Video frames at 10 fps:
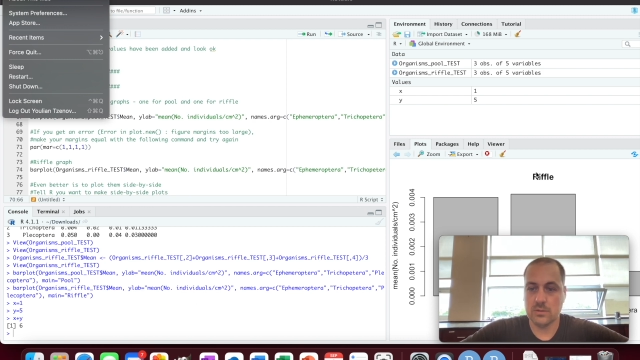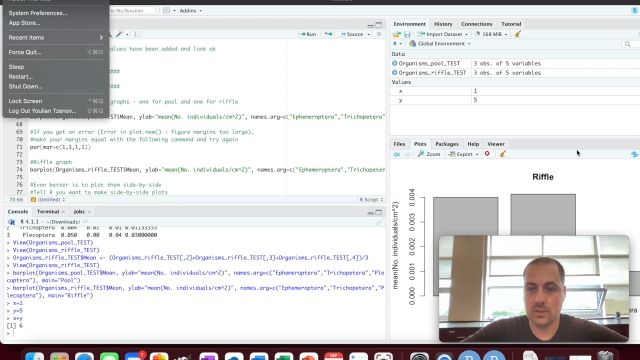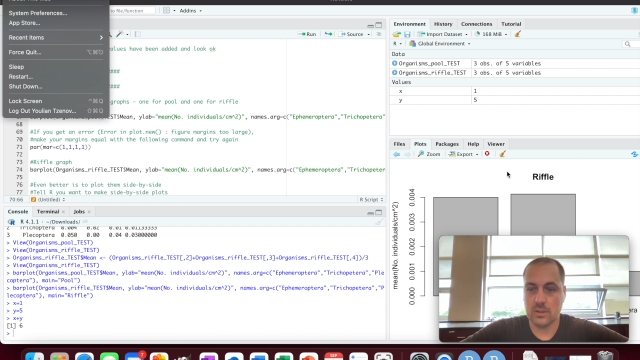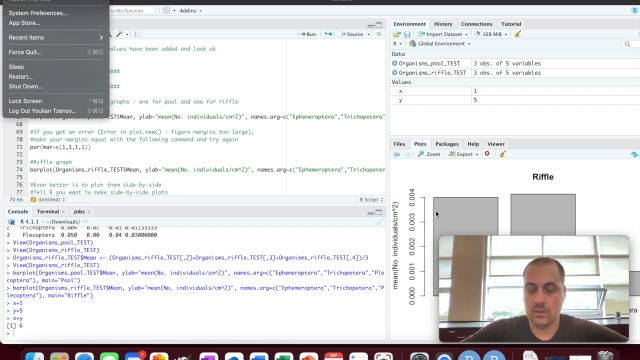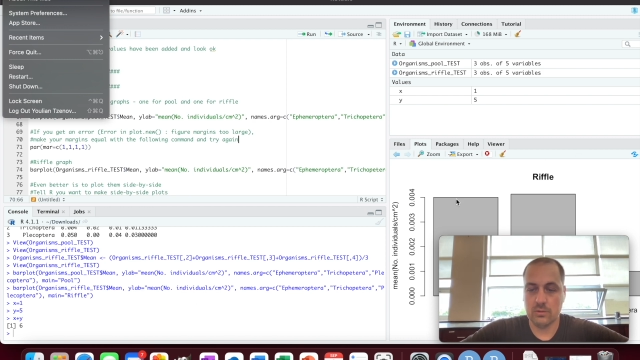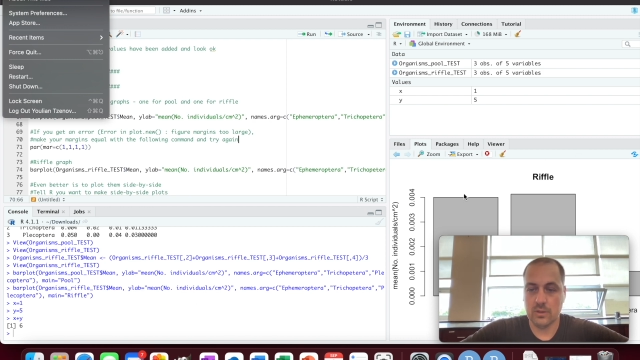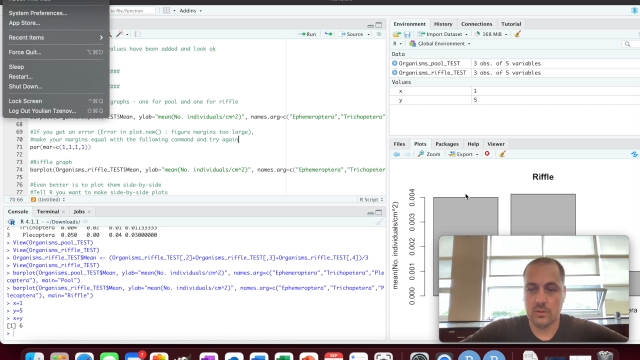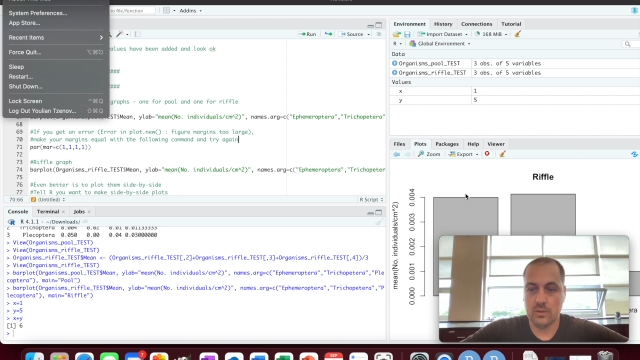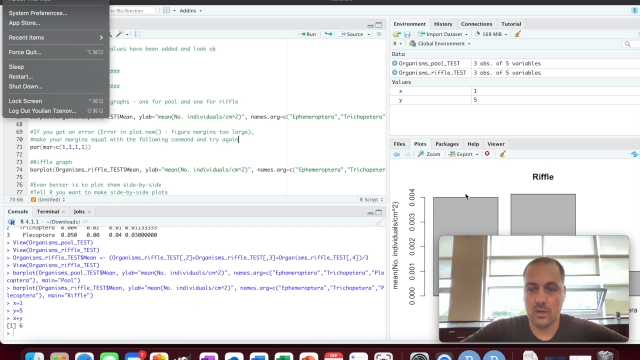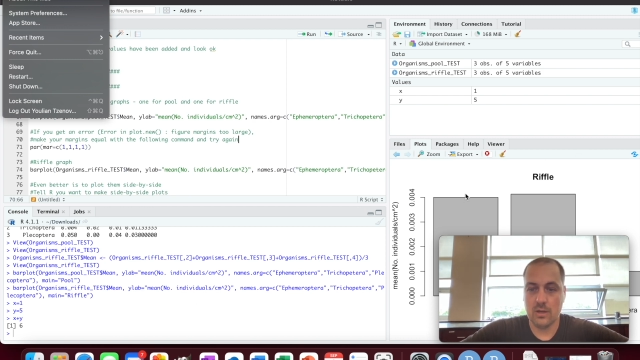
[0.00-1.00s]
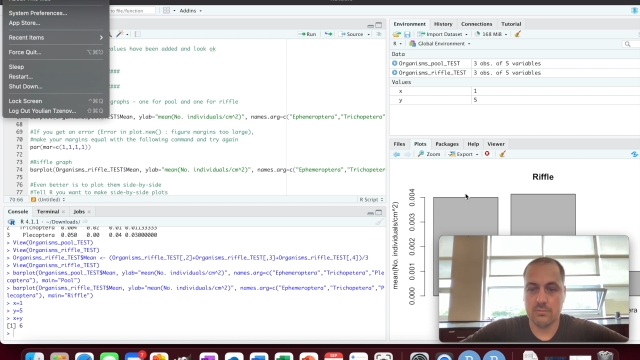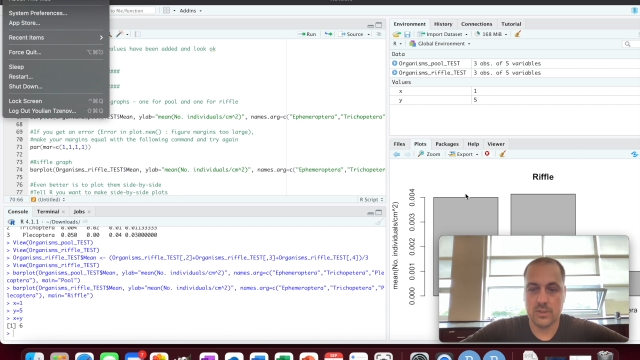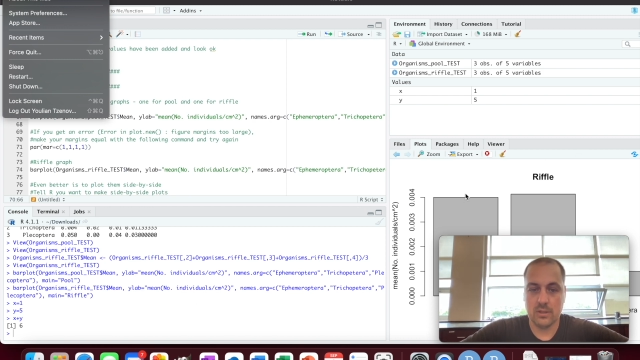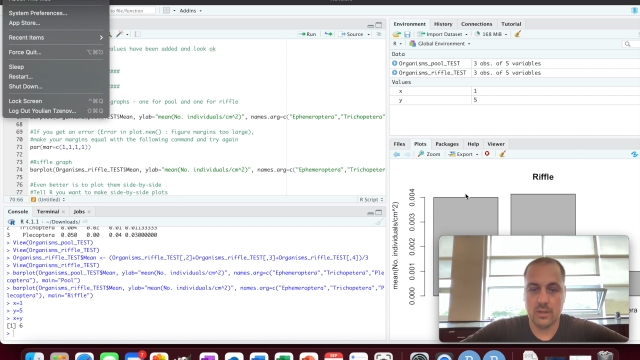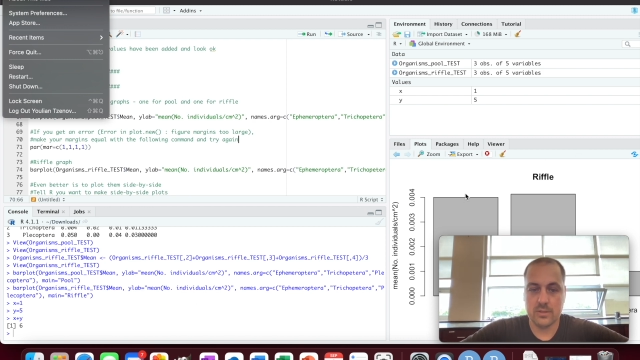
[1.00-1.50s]
like you don't need the graphs and
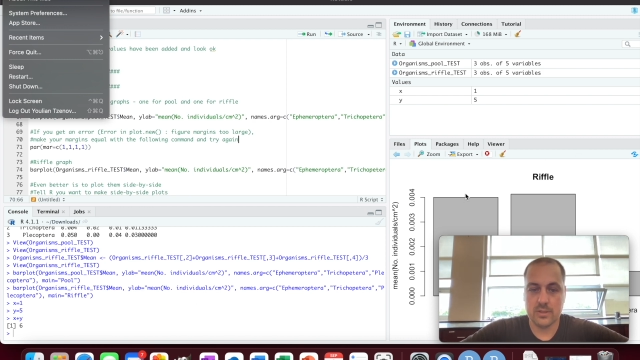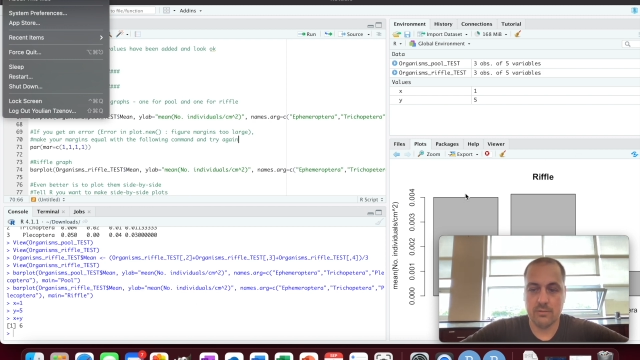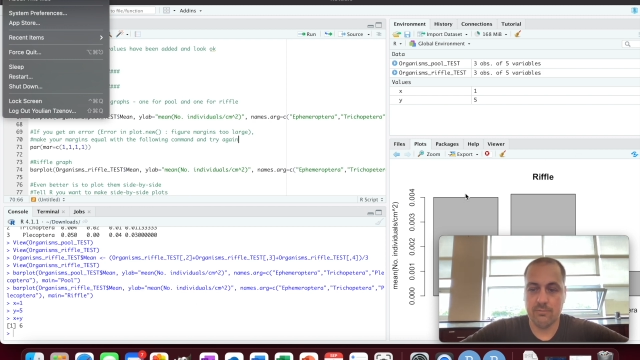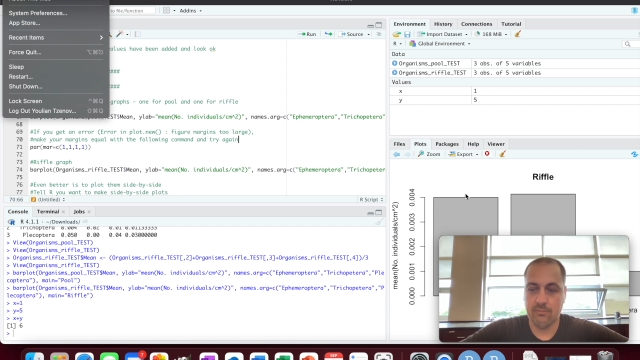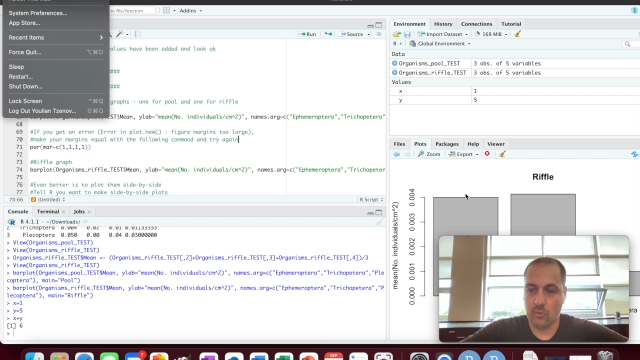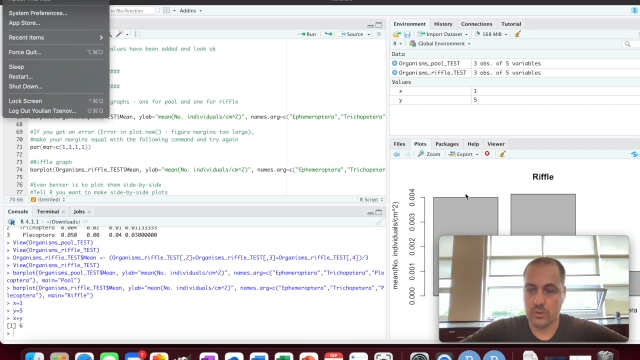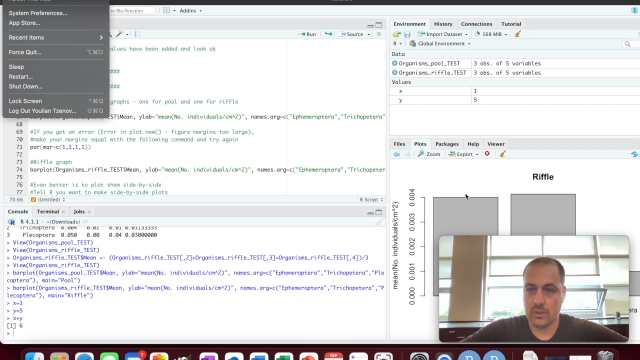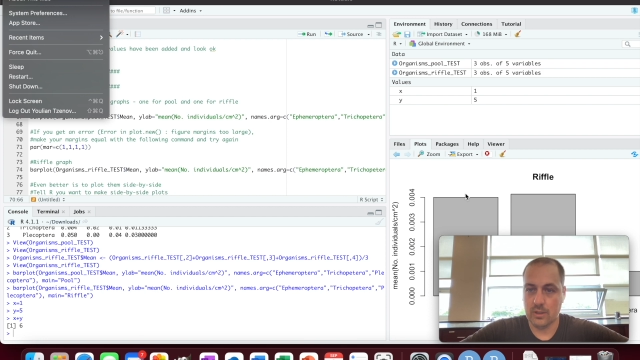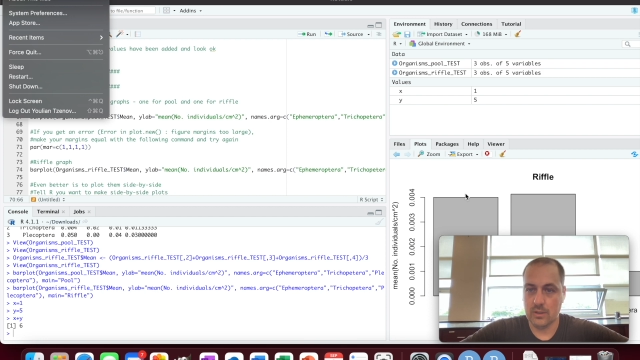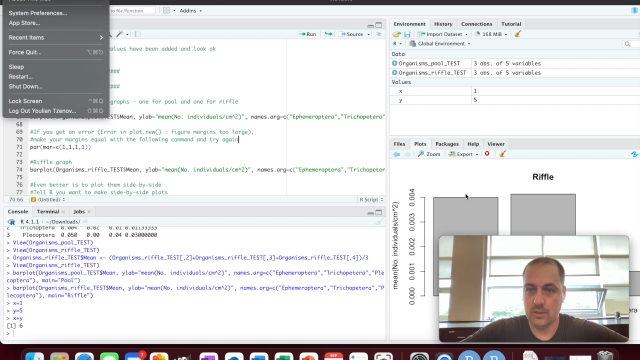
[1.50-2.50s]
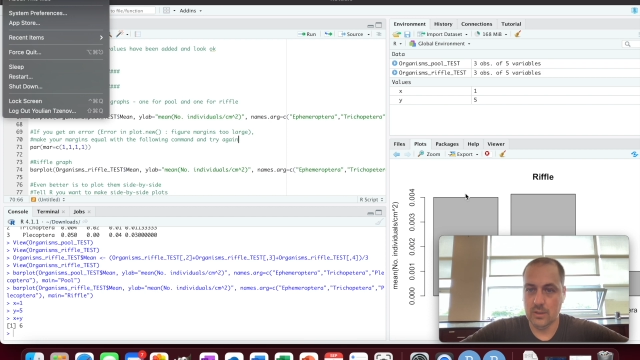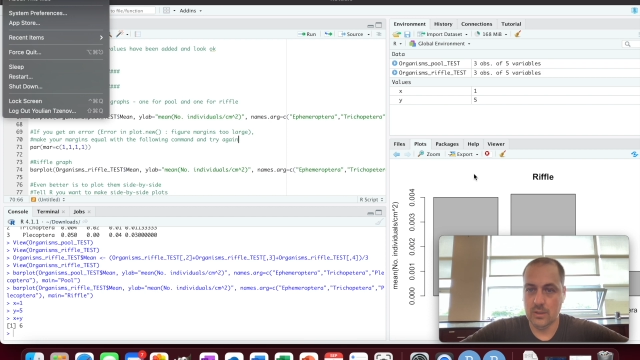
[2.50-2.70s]
all that stuff for today.